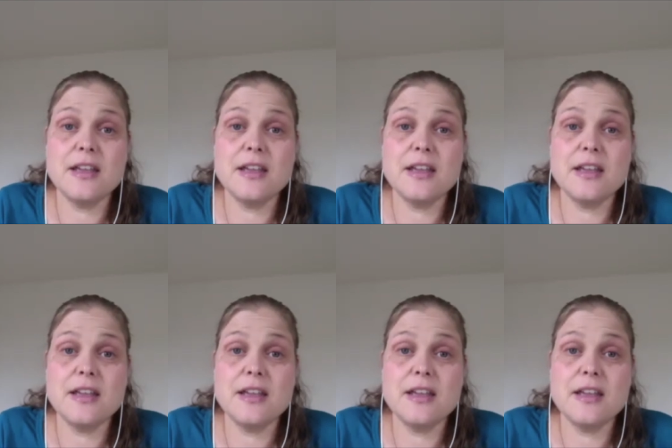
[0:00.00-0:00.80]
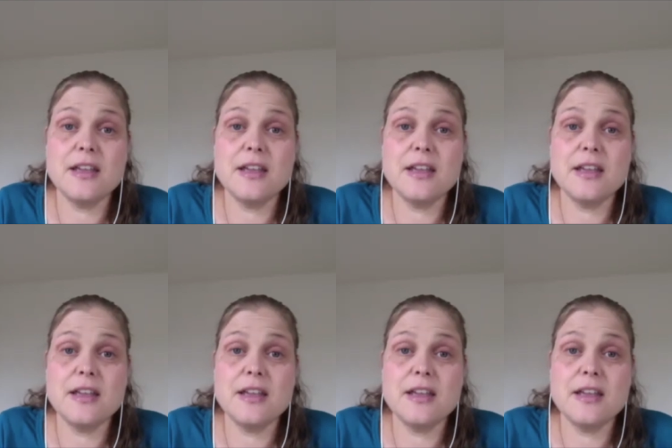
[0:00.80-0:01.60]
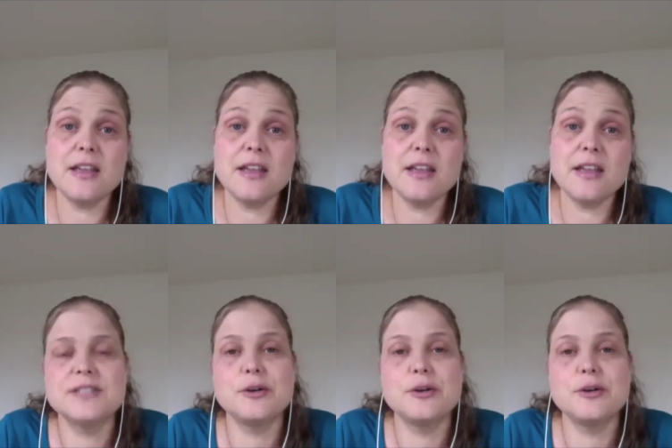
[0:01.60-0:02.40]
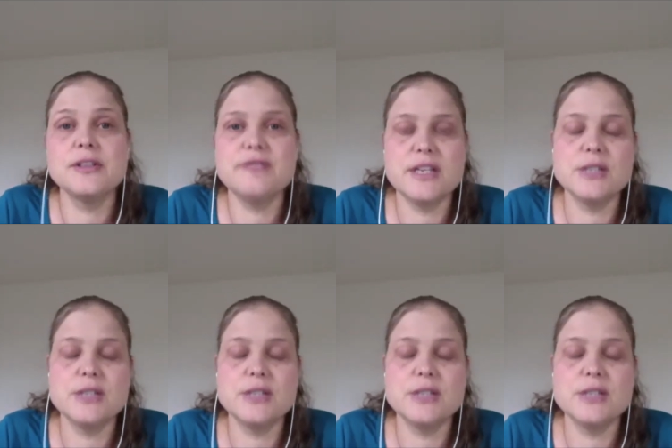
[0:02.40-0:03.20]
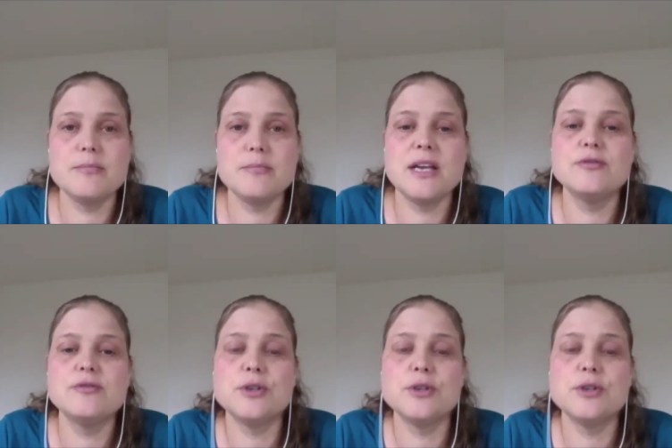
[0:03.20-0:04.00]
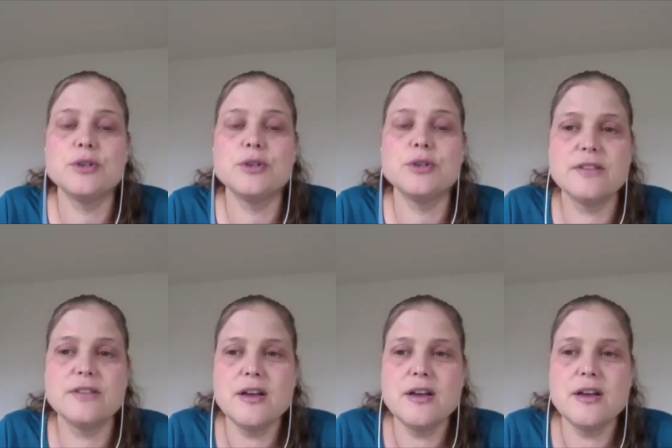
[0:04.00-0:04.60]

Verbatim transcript: cut your waiting time short is to go around and start a living donor campaign for yourself.